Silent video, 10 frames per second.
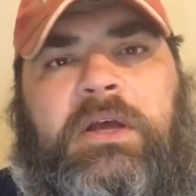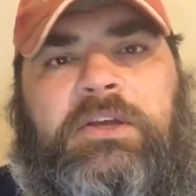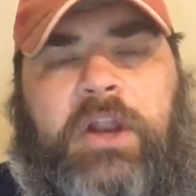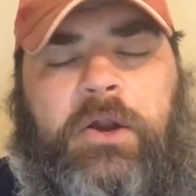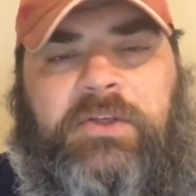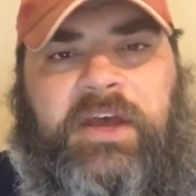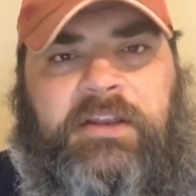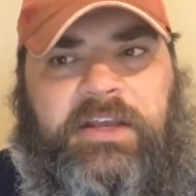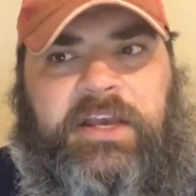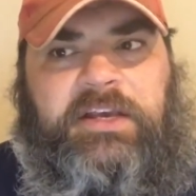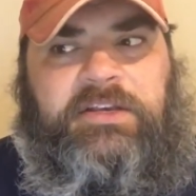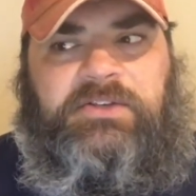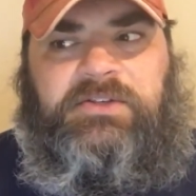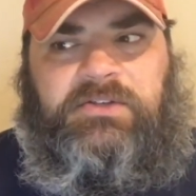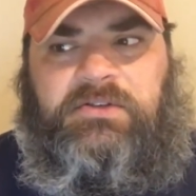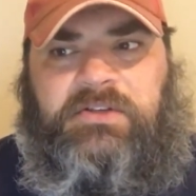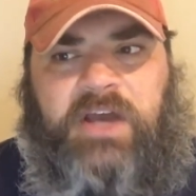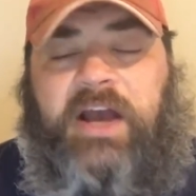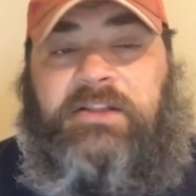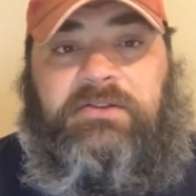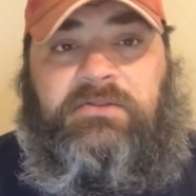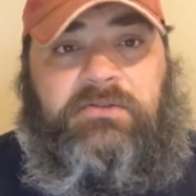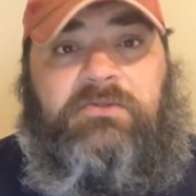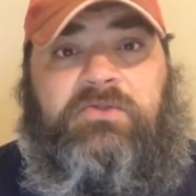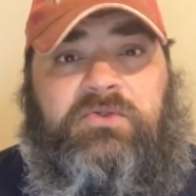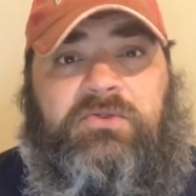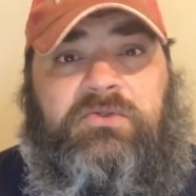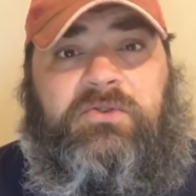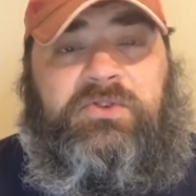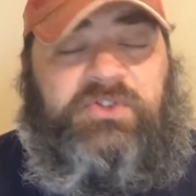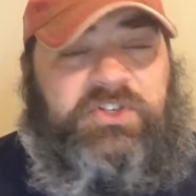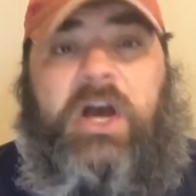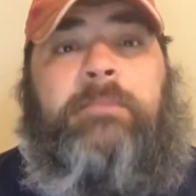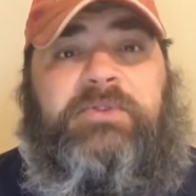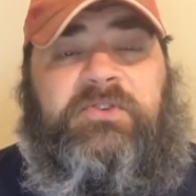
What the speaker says: you know, that he's got stumps